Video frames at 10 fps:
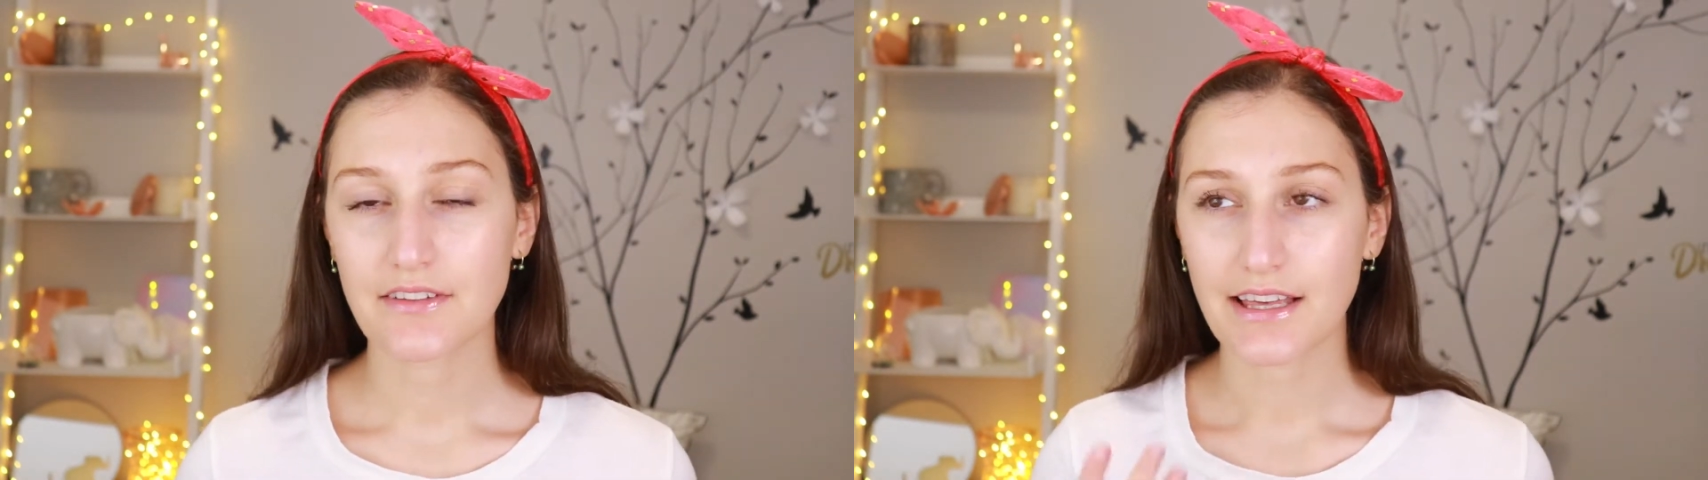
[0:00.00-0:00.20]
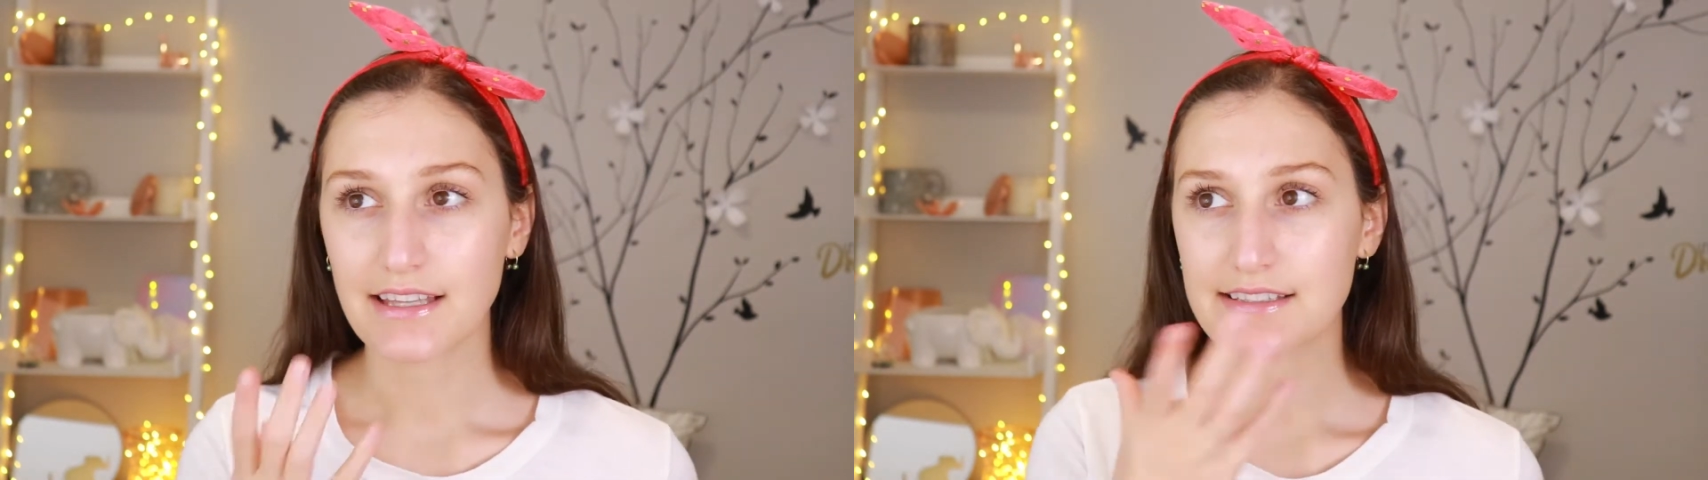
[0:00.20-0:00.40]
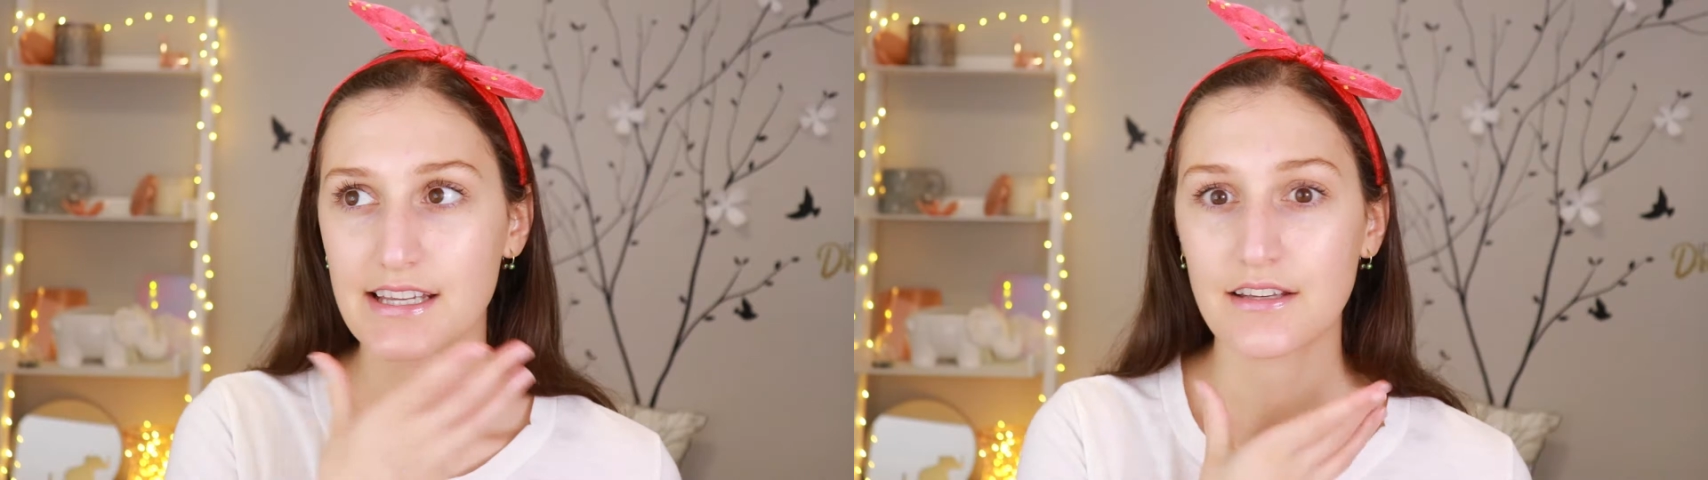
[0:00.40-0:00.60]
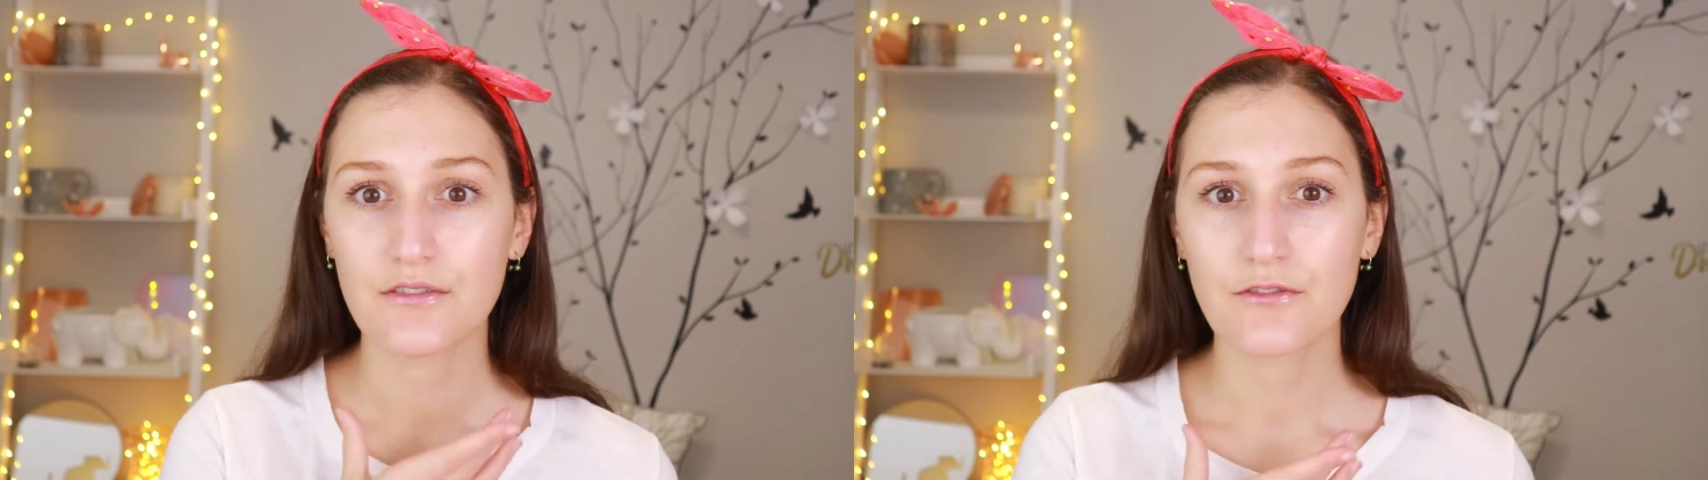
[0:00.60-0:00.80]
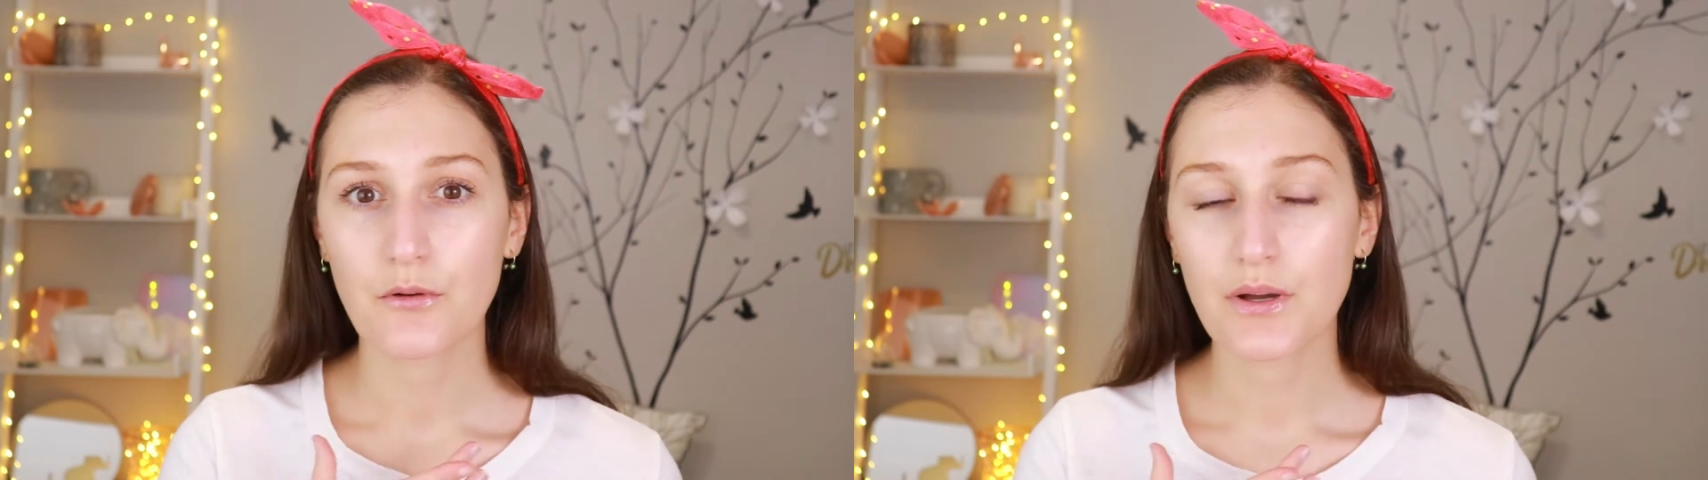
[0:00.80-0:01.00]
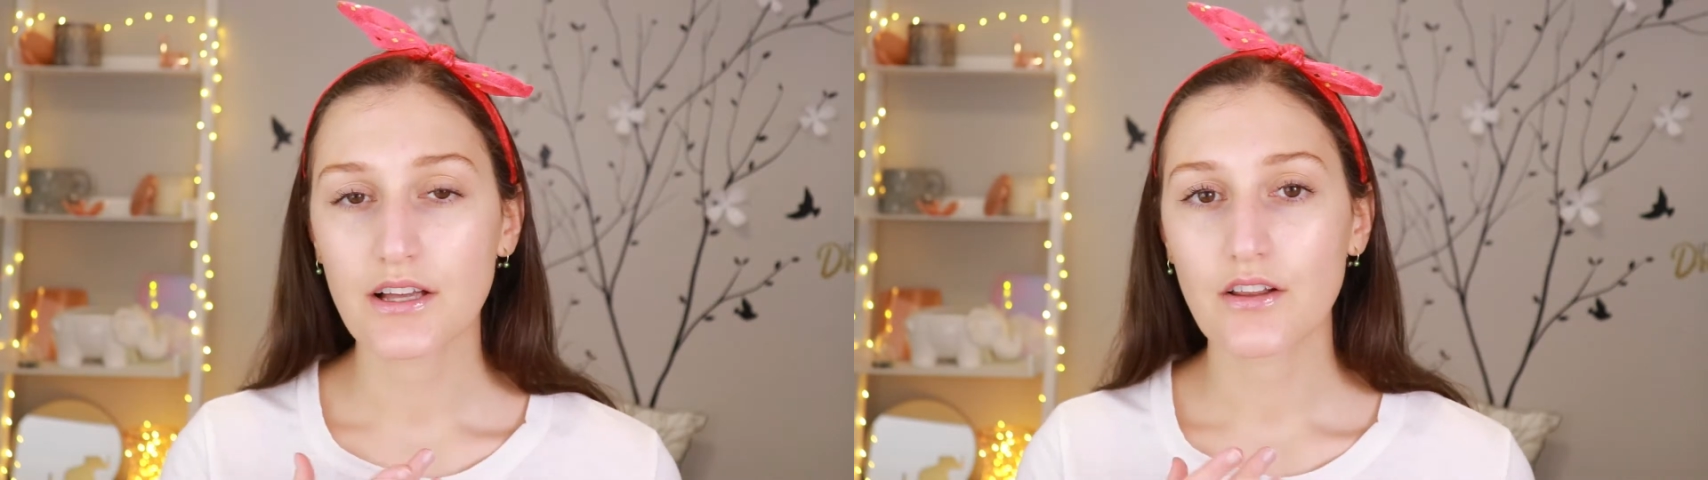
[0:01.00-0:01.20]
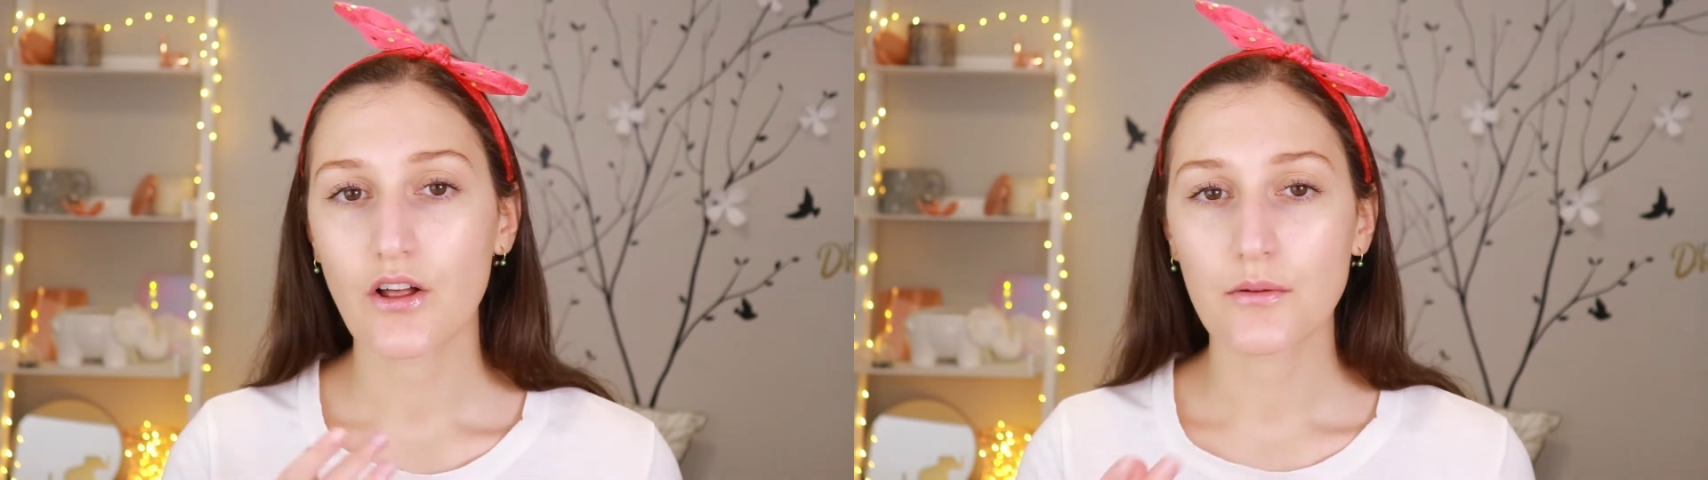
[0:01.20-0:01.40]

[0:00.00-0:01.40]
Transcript: of like a tinfoil